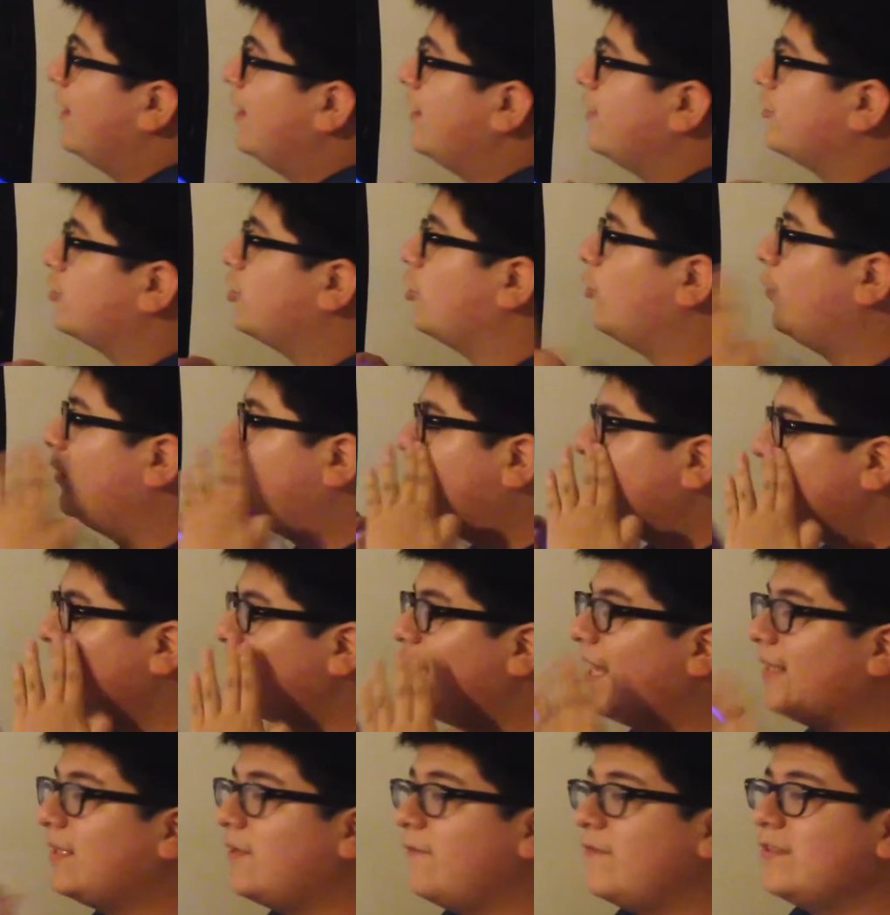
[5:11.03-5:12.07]
So when it
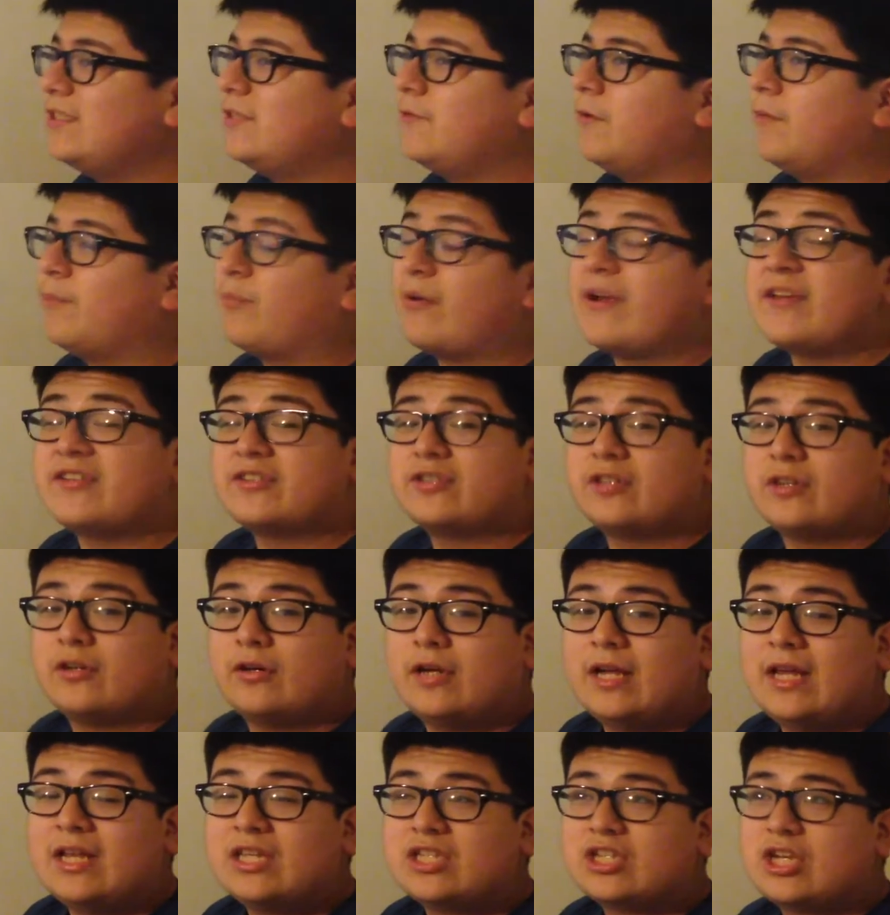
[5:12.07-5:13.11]
deactivates the repressor,
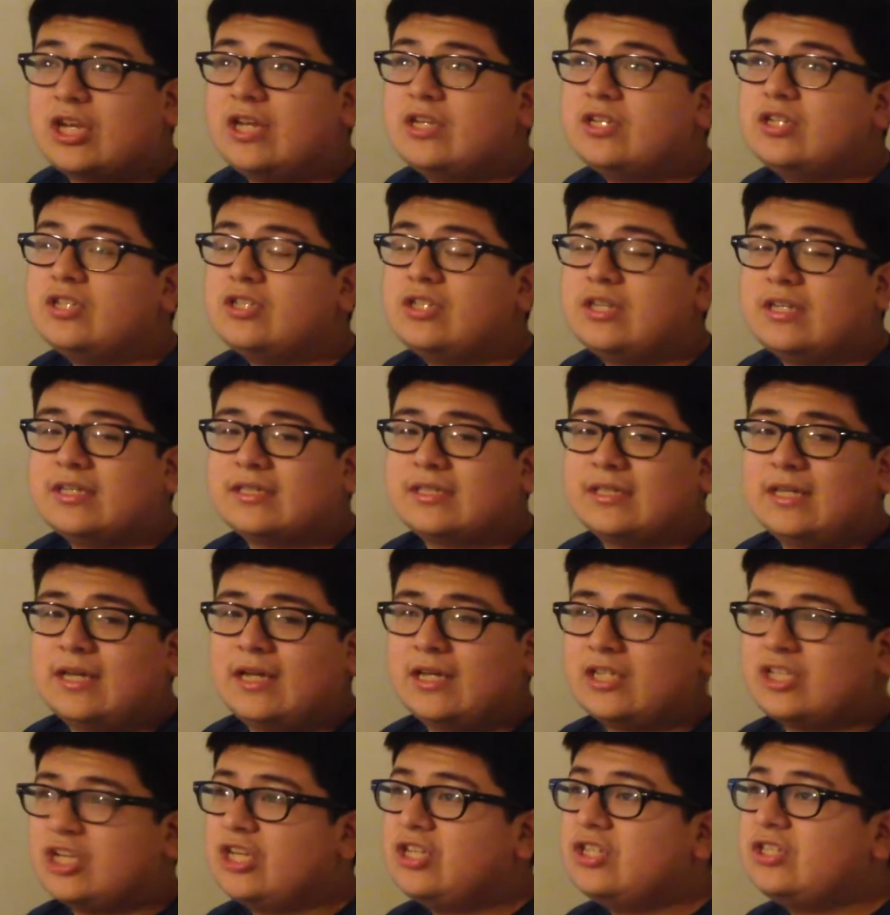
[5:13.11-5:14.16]
it changes
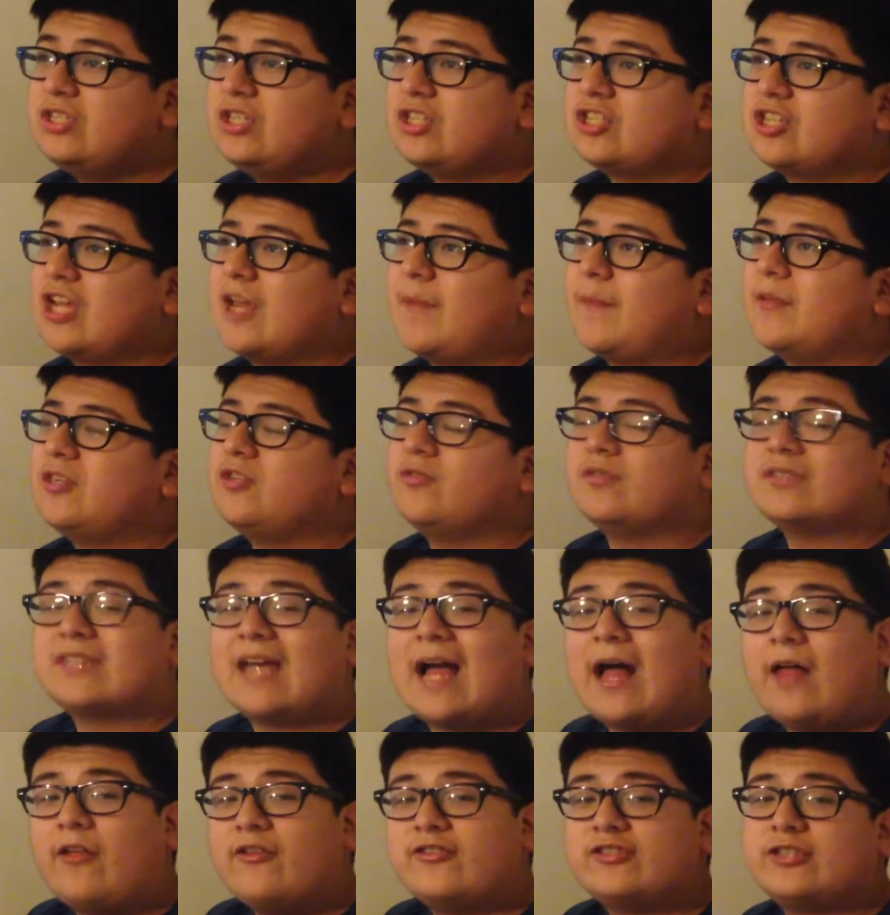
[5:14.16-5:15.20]
the shape into its
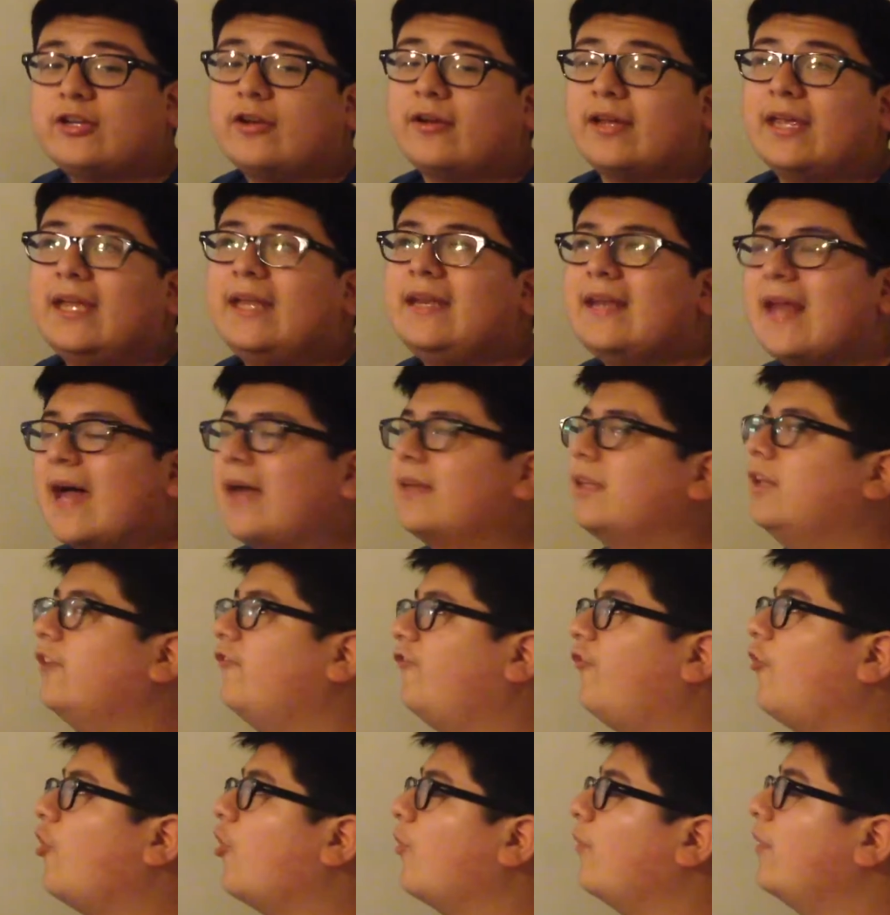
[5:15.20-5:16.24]
allosteric inactive
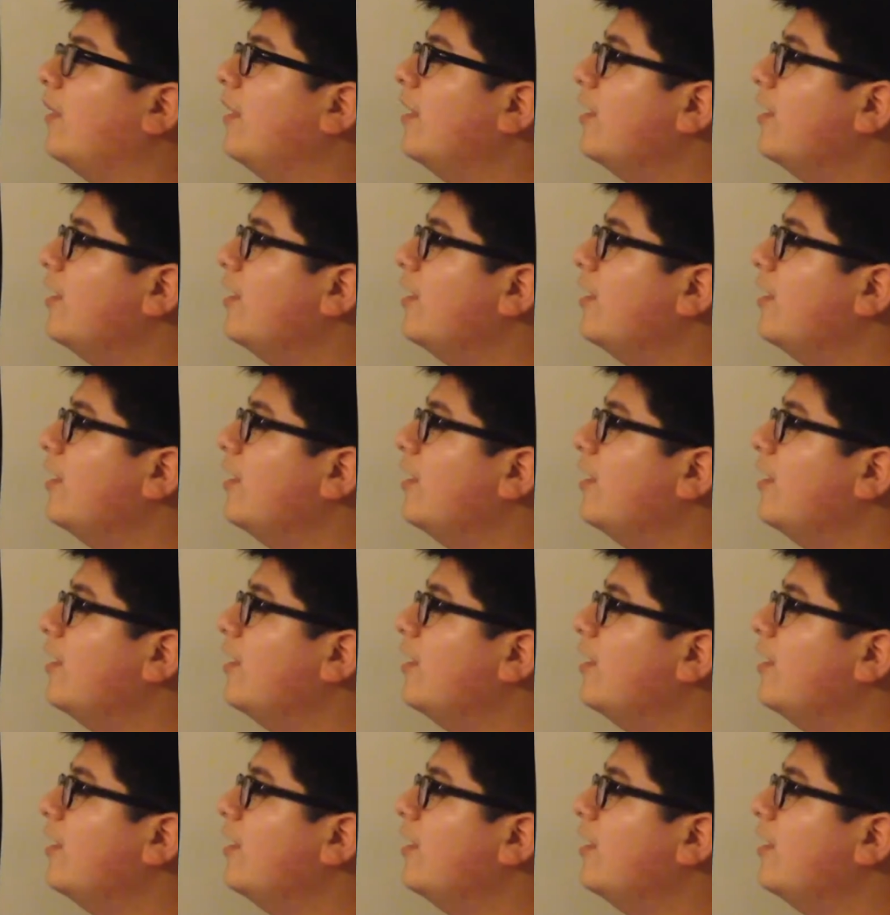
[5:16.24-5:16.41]
form,